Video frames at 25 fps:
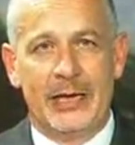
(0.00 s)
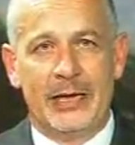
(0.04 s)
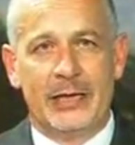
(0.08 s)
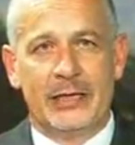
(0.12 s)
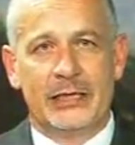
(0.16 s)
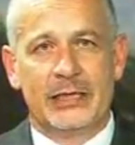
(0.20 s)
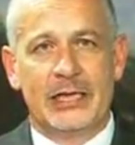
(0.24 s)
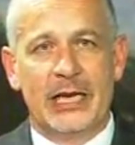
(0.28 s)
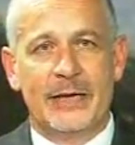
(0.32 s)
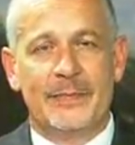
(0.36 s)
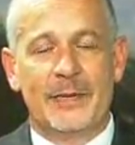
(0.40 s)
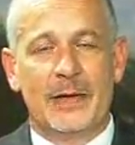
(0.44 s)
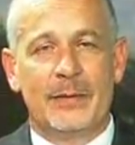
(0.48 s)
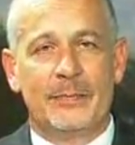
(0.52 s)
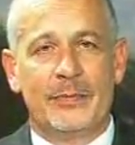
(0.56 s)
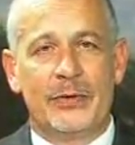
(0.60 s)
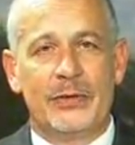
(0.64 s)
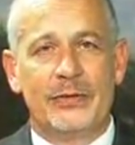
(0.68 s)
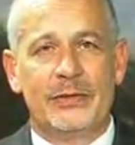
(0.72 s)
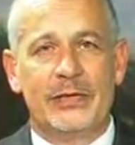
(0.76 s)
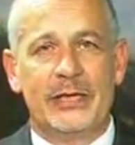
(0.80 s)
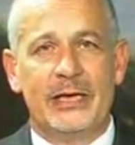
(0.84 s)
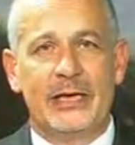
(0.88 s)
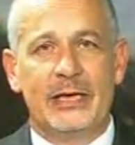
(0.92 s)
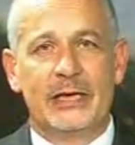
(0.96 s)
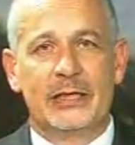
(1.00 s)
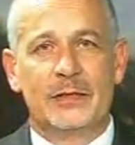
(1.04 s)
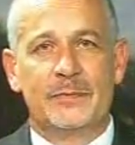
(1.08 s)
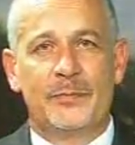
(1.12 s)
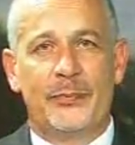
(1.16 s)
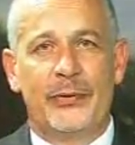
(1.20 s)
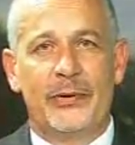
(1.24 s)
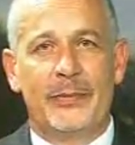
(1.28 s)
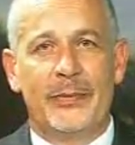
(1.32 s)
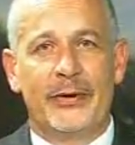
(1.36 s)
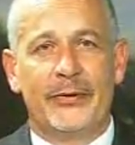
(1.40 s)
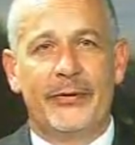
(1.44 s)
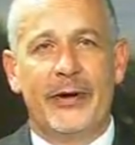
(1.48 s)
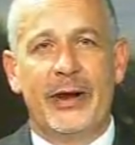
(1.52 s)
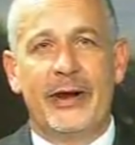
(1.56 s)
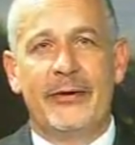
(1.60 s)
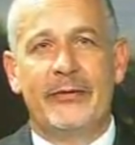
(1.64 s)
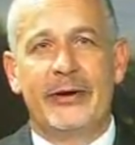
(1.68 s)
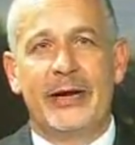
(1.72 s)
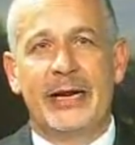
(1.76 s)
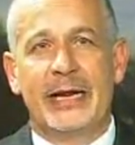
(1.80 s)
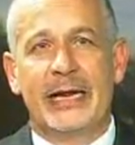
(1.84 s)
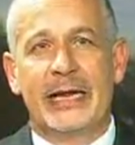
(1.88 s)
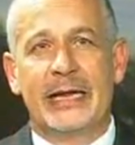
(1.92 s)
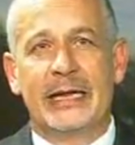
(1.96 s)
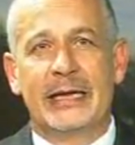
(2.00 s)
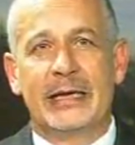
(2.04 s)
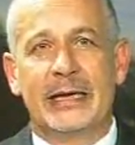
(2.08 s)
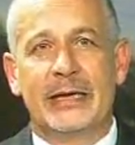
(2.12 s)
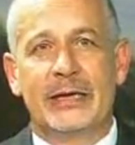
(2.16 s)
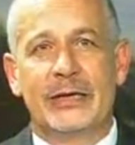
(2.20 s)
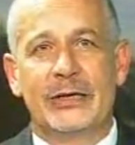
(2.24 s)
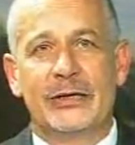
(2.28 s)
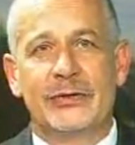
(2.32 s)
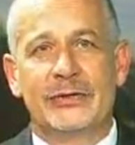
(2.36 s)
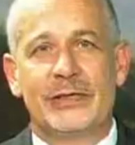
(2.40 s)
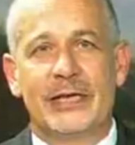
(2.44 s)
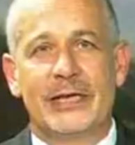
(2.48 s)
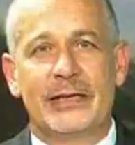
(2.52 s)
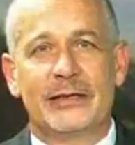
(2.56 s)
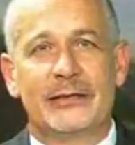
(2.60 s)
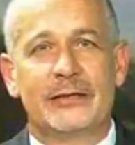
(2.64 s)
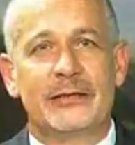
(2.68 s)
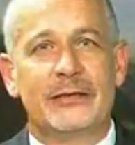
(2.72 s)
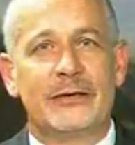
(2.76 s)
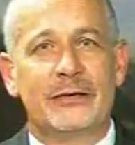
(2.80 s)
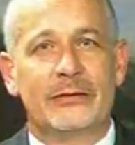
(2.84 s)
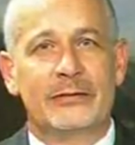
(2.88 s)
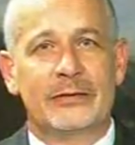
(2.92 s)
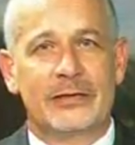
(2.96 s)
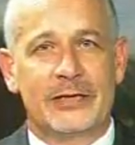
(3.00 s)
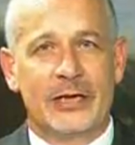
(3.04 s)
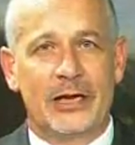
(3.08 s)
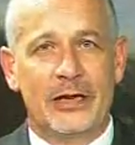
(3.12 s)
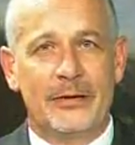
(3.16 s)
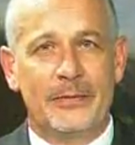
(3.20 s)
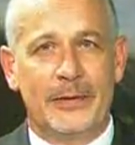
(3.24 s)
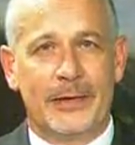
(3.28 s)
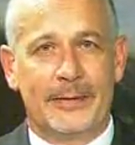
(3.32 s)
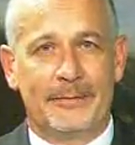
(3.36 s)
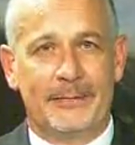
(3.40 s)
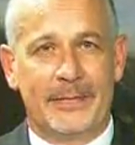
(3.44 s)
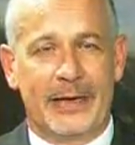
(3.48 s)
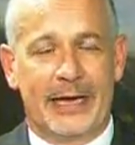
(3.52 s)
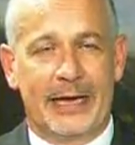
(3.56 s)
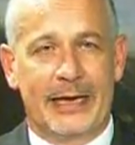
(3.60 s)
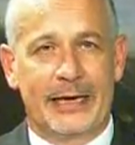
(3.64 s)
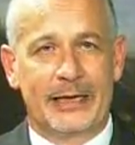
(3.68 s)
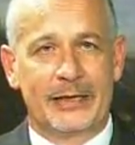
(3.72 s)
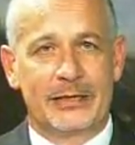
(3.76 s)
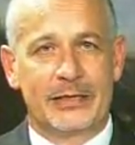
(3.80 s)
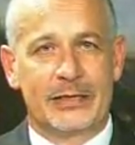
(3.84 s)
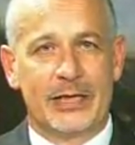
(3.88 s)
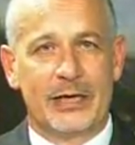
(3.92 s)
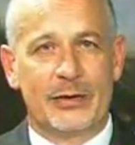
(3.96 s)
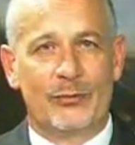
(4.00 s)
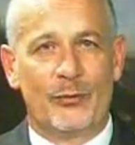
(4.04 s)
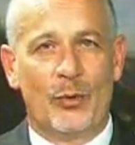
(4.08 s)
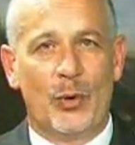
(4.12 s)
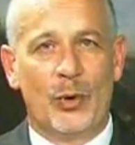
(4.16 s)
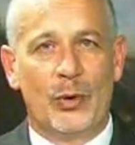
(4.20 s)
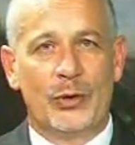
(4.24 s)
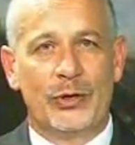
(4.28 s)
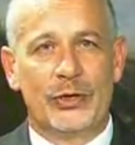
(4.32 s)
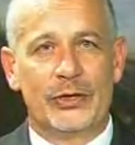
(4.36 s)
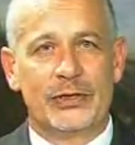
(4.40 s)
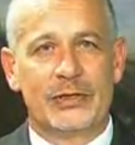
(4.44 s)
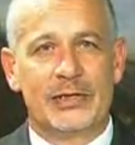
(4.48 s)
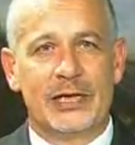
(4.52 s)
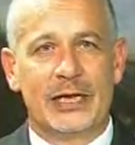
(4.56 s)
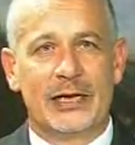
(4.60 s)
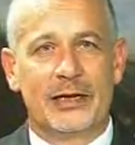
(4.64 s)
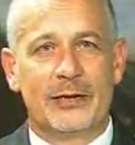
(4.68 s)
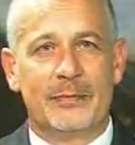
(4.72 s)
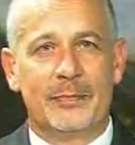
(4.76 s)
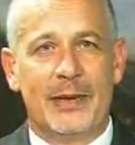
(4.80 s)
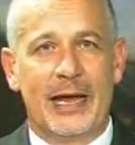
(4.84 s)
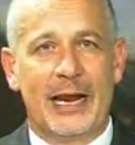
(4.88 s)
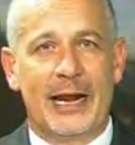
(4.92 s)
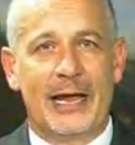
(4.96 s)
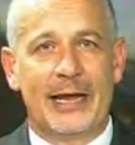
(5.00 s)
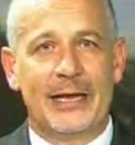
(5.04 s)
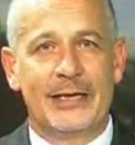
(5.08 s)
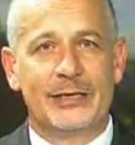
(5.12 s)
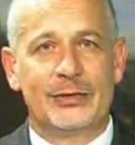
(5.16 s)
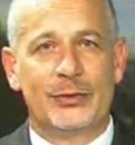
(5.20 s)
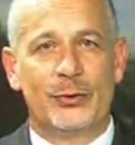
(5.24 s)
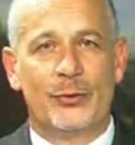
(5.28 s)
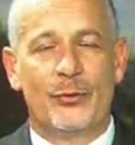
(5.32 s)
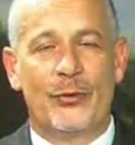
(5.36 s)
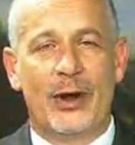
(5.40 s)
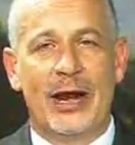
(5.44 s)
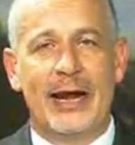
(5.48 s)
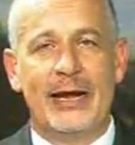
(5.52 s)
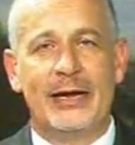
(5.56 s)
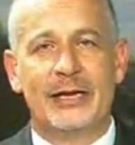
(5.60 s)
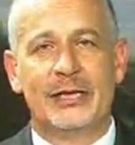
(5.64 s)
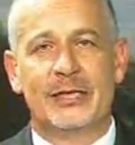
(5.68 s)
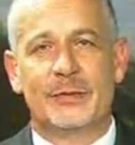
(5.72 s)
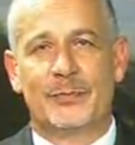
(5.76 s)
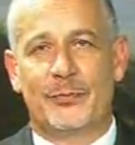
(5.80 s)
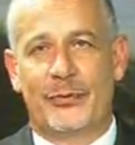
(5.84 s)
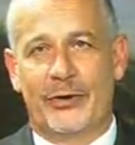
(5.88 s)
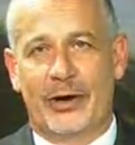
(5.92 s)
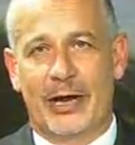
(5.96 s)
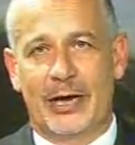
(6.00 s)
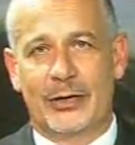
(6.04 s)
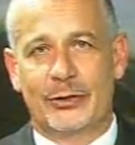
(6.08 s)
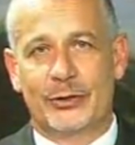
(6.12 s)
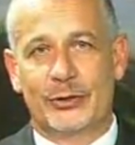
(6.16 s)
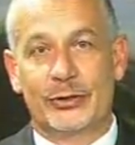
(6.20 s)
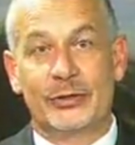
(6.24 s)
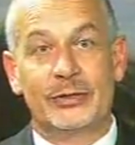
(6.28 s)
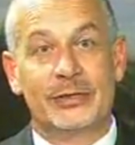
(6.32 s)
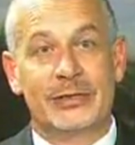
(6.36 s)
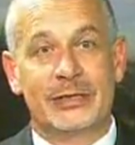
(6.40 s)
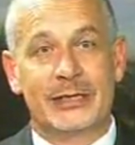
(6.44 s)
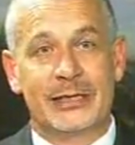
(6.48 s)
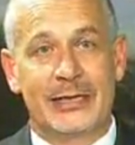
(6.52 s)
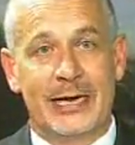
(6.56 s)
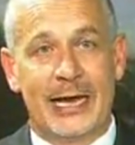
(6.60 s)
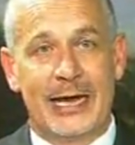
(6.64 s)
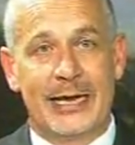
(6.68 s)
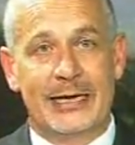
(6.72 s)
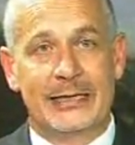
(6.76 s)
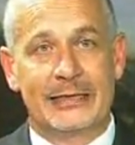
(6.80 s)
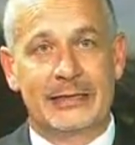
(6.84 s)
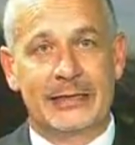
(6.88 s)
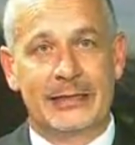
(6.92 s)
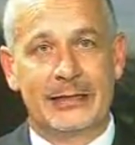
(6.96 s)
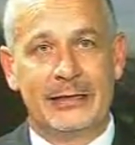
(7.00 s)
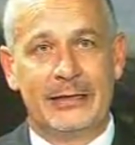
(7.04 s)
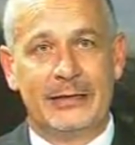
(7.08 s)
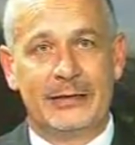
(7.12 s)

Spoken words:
Sleeping Beauty is premiering in New Zealand in October and is the Royal New Zealand Ballet's grandest production to date,